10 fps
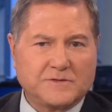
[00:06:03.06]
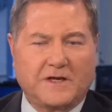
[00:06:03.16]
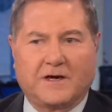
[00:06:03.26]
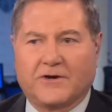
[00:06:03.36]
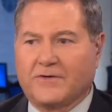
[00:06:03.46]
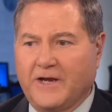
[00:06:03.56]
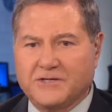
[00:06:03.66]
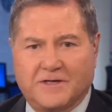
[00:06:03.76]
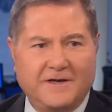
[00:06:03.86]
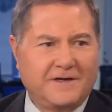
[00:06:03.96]
a younger
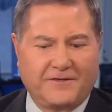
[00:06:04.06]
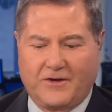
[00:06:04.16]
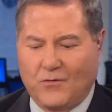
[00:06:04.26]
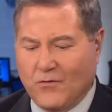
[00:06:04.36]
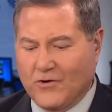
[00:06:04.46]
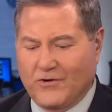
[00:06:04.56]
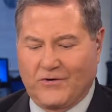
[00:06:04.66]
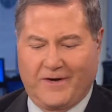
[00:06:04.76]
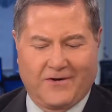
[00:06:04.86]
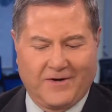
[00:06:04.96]
agent, the
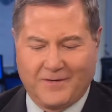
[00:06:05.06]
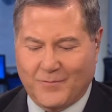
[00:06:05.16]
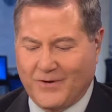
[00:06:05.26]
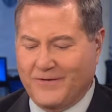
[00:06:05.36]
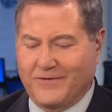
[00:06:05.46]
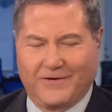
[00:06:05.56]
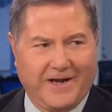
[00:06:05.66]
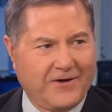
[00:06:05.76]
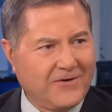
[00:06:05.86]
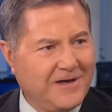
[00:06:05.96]
Order, Aryan Brotherhood,
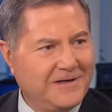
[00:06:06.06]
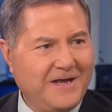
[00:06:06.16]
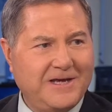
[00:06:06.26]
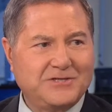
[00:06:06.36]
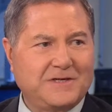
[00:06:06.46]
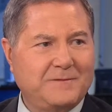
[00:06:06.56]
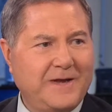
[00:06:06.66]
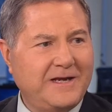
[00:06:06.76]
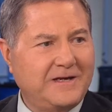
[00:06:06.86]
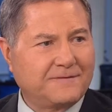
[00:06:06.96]
Aryan Nation,
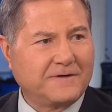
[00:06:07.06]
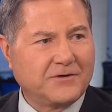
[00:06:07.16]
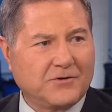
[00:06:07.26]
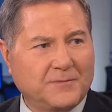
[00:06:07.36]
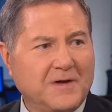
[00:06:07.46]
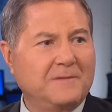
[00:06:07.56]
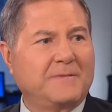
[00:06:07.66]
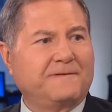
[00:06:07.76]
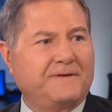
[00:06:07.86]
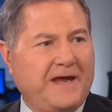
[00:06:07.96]
many different groups.
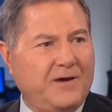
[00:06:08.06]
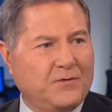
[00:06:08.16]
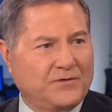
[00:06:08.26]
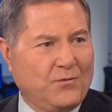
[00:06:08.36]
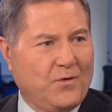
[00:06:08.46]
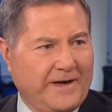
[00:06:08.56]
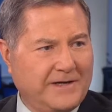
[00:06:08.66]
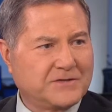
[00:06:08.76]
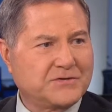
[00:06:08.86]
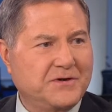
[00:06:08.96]
McVeigh was a white
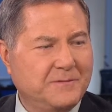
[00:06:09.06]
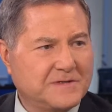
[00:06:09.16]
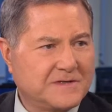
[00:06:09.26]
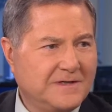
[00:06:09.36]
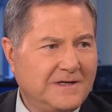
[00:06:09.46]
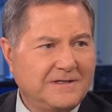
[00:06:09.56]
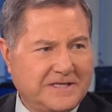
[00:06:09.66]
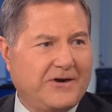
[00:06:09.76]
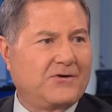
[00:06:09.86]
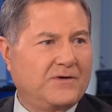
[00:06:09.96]
extremist
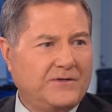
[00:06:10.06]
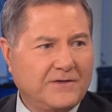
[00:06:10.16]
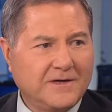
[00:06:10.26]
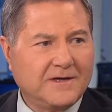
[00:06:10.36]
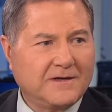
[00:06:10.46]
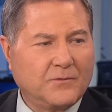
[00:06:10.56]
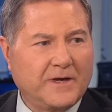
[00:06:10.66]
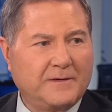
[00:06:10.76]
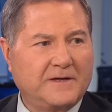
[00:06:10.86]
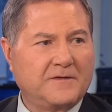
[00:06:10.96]
terrorist when
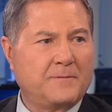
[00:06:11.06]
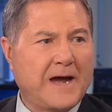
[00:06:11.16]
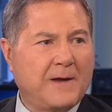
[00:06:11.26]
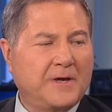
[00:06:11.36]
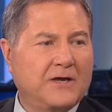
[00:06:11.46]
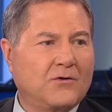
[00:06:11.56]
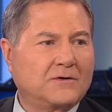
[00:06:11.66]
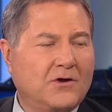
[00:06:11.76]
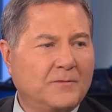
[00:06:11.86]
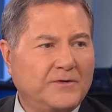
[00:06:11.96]
he did the bombing in
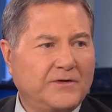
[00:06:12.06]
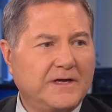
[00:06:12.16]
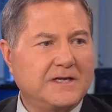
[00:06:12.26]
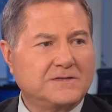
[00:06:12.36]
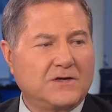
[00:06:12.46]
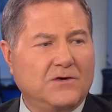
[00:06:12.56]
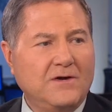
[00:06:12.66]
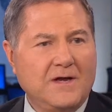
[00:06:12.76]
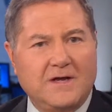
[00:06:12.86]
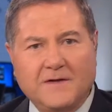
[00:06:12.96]
Oklahoma City. So
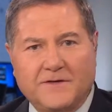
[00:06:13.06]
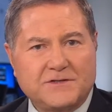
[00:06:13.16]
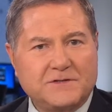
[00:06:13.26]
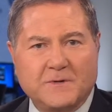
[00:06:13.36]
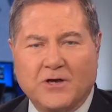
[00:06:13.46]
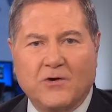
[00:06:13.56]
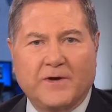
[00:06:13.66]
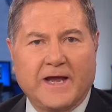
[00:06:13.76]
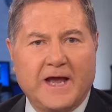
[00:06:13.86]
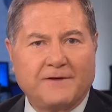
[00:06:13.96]
this has been
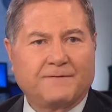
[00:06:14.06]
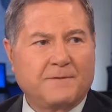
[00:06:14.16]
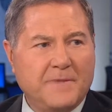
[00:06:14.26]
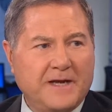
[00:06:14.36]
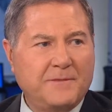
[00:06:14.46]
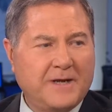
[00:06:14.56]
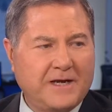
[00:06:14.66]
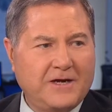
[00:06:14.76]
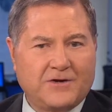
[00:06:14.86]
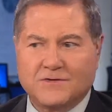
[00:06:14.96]
going on for many,
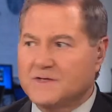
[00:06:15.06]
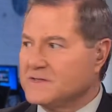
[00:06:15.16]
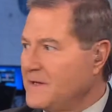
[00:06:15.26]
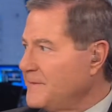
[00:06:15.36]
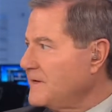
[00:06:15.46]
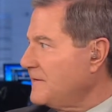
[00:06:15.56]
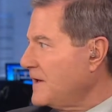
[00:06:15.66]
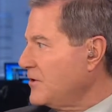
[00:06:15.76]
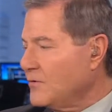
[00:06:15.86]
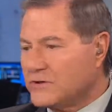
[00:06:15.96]
many years. It's something that
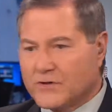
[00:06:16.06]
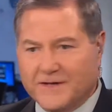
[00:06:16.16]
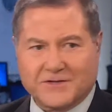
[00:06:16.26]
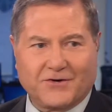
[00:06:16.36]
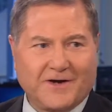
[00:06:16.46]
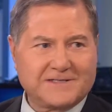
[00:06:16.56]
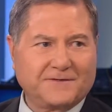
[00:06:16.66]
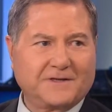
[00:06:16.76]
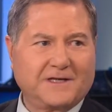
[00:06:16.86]
they do address aggressively.